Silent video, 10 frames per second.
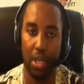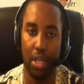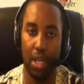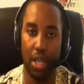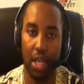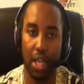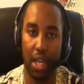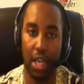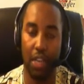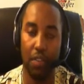
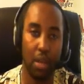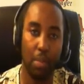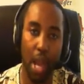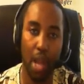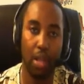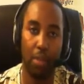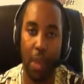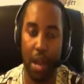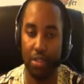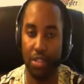And even American
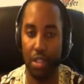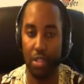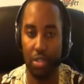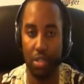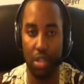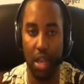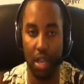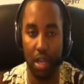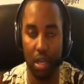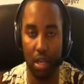parents needs to
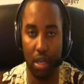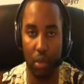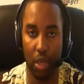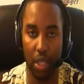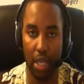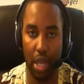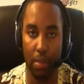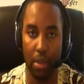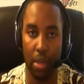start working out.